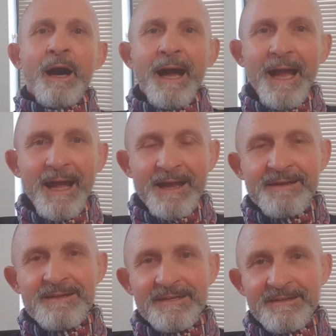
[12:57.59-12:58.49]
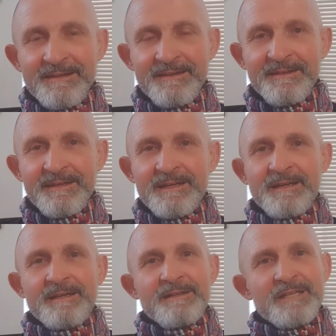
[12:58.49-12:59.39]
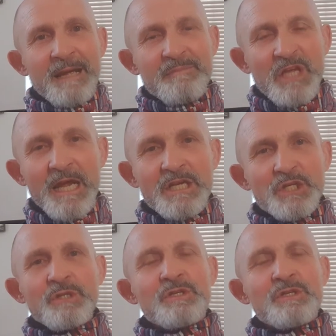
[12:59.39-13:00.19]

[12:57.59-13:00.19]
and temptation